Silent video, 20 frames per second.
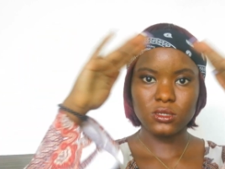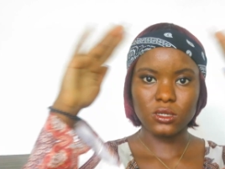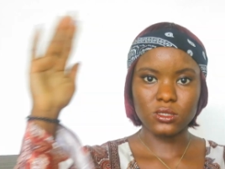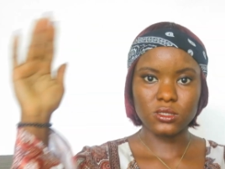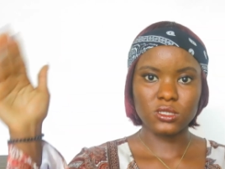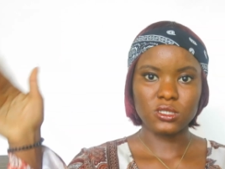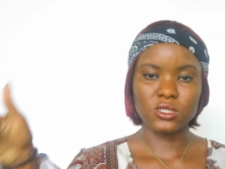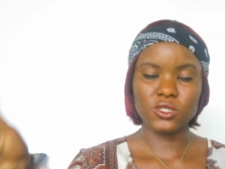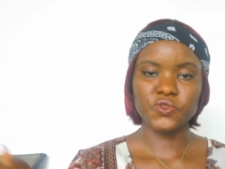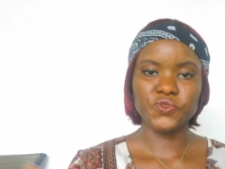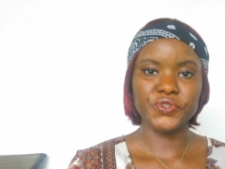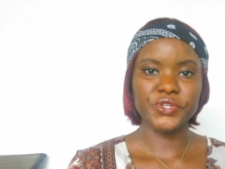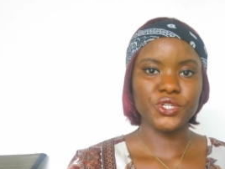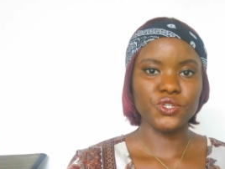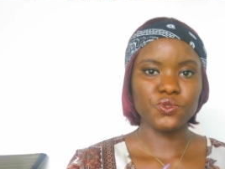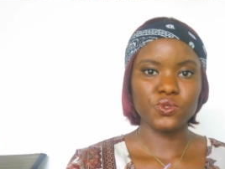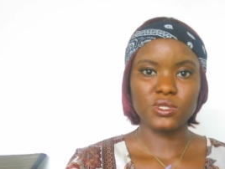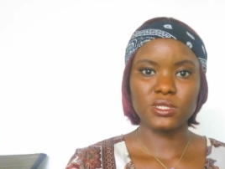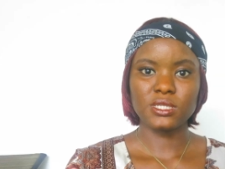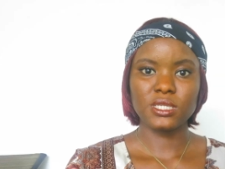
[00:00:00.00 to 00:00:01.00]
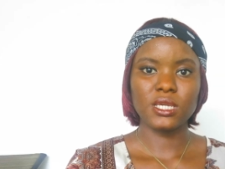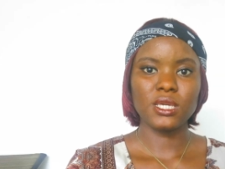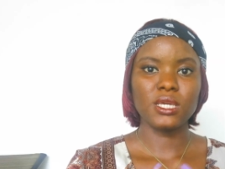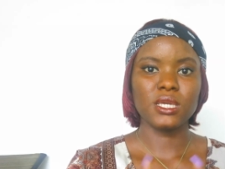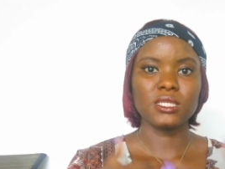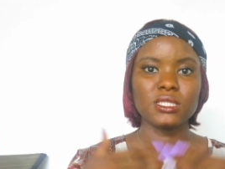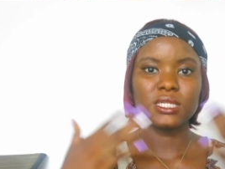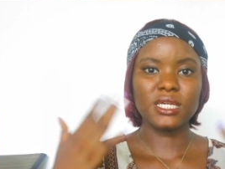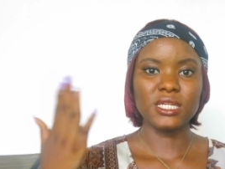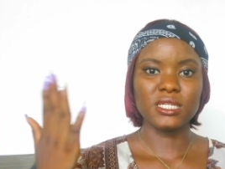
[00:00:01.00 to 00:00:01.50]
on the screen you'll
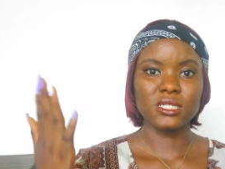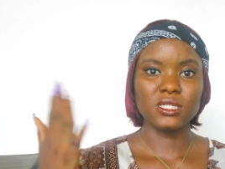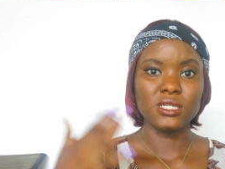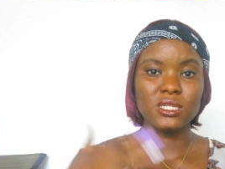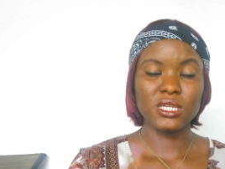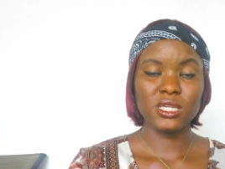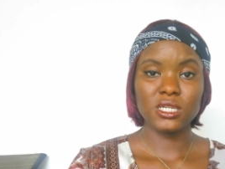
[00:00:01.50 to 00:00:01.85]
see it and the